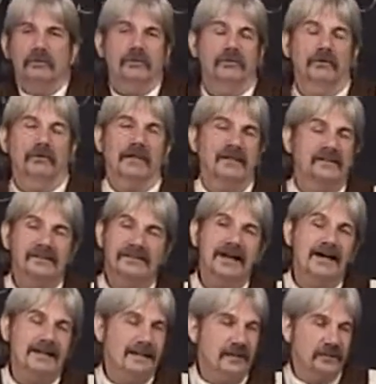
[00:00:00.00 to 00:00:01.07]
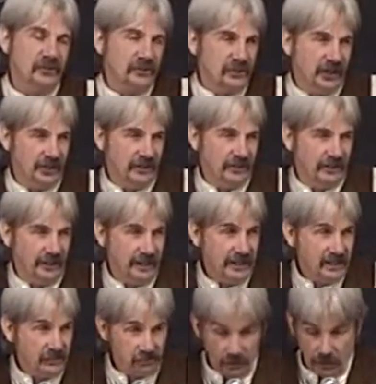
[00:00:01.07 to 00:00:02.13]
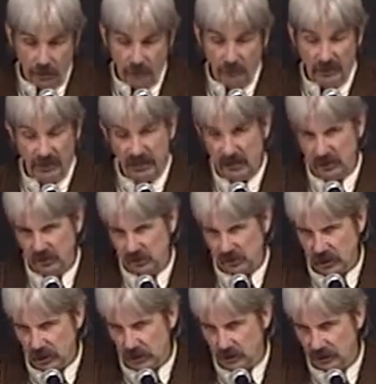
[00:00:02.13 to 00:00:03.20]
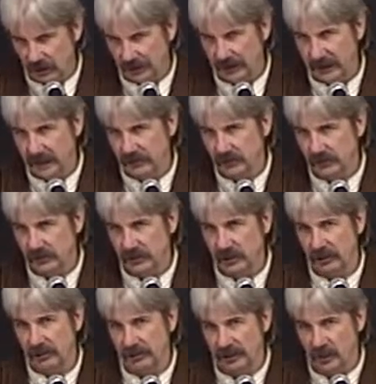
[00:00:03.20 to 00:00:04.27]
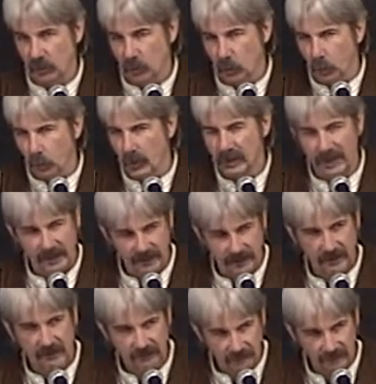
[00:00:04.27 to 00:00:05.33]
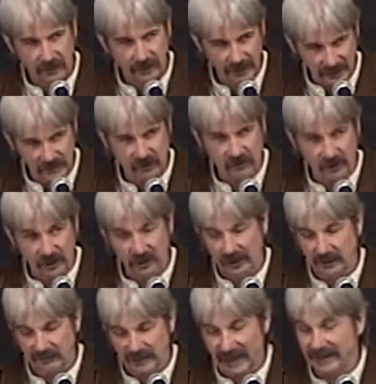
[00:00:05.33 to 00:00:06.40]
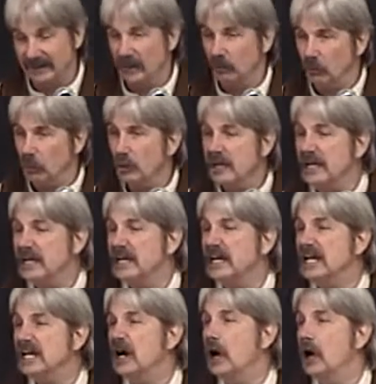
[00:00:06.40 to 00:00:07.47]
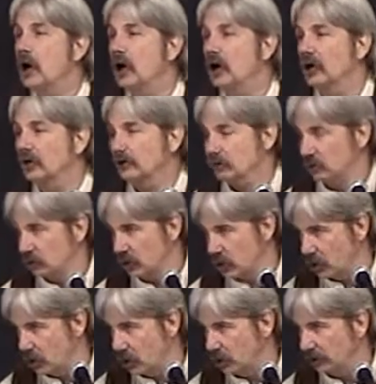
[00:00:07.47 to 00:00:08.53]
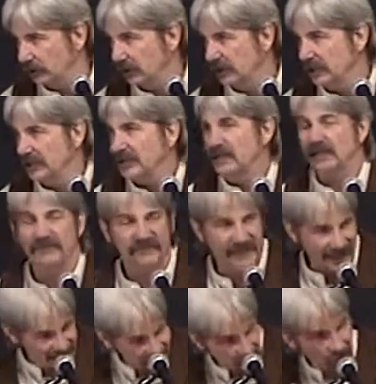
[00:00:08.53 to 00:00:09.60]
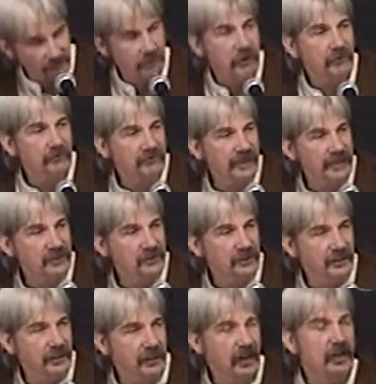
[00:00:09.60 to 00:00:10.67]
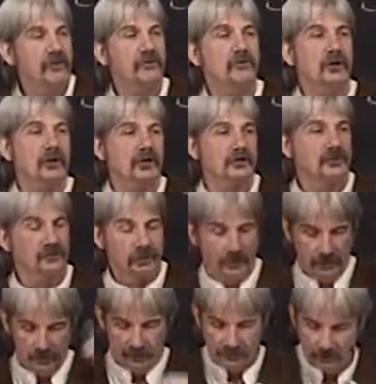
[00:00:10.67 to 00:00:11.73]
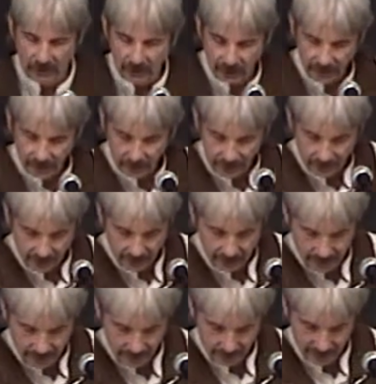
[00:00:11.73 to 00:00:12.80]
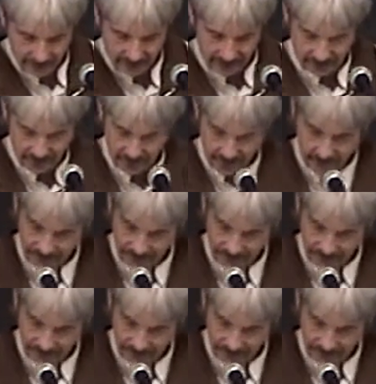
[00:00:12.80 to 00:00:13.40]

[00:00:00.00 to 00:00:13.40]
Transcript: Well, that's not necessarily that he's wrong, but it is certainly necessary that we, uh, uh necessarily a fact that we are wrong if that's our motivation. In other words, how did, how did I read it?